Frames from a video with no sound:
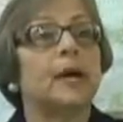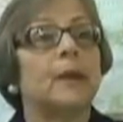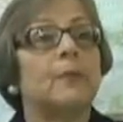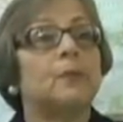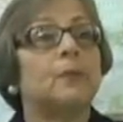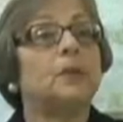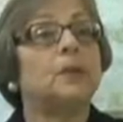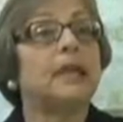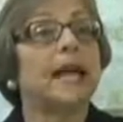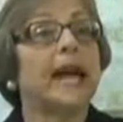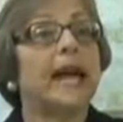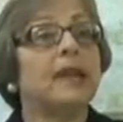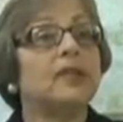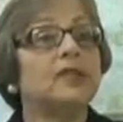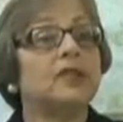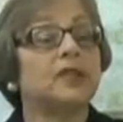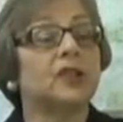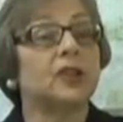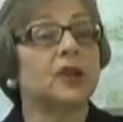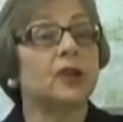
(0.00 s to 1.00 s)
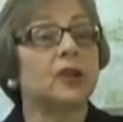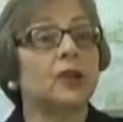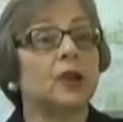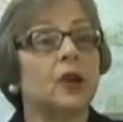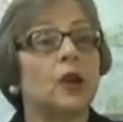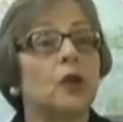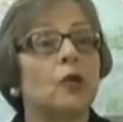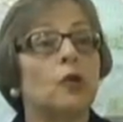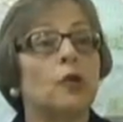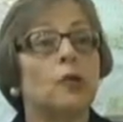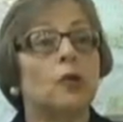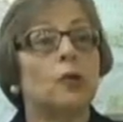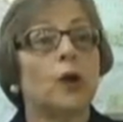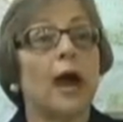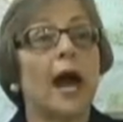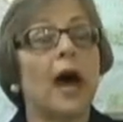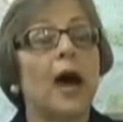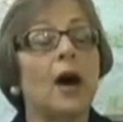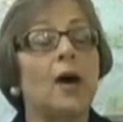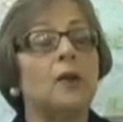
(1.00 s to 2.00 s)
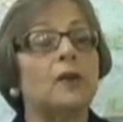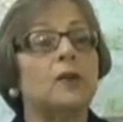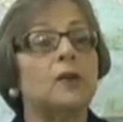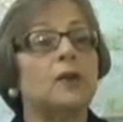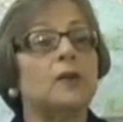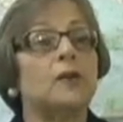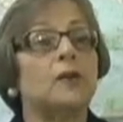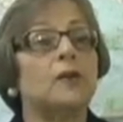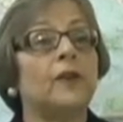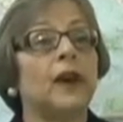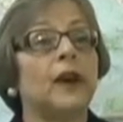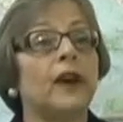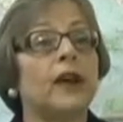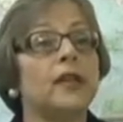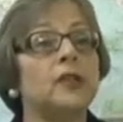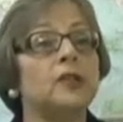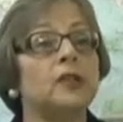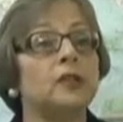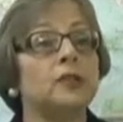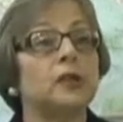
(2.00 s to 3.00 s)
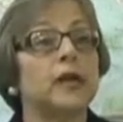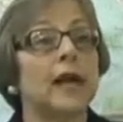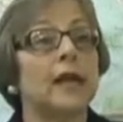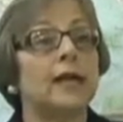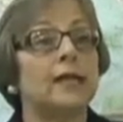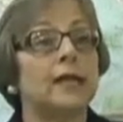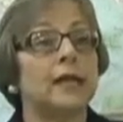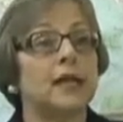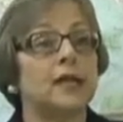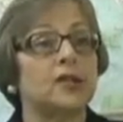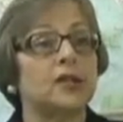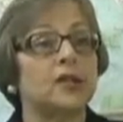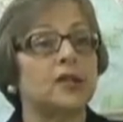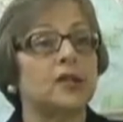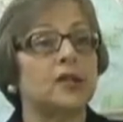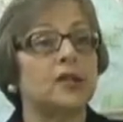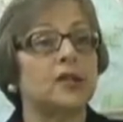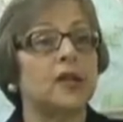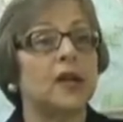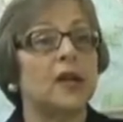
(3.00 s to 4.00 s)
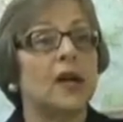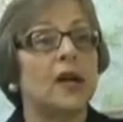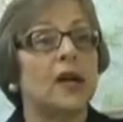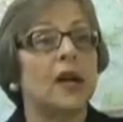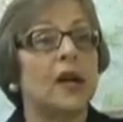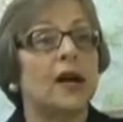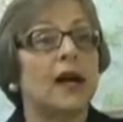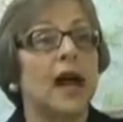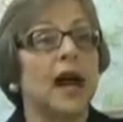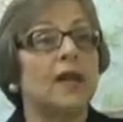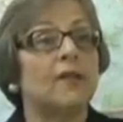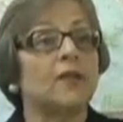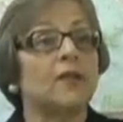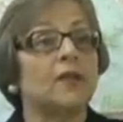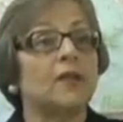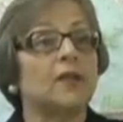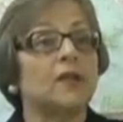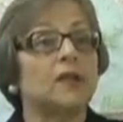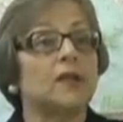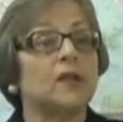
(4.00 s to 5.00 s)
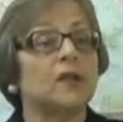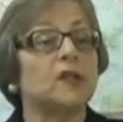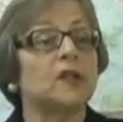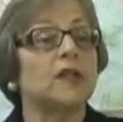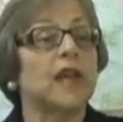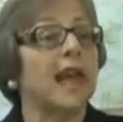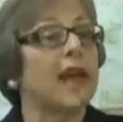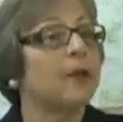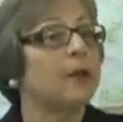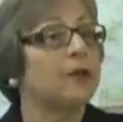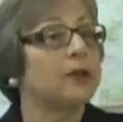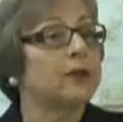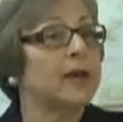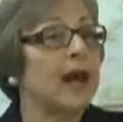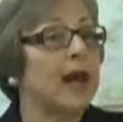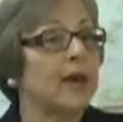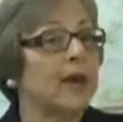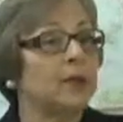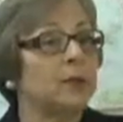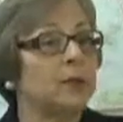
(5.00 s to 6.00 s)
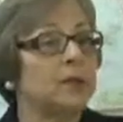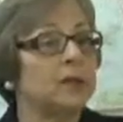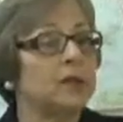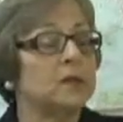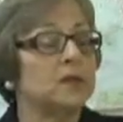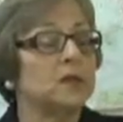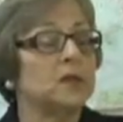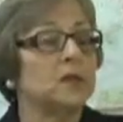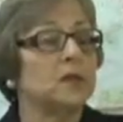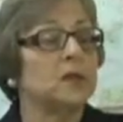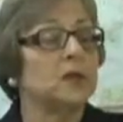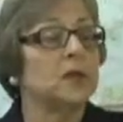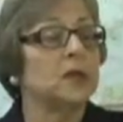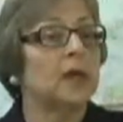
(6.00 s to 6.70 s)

plastered throughout the various United Nations conferences and their documents.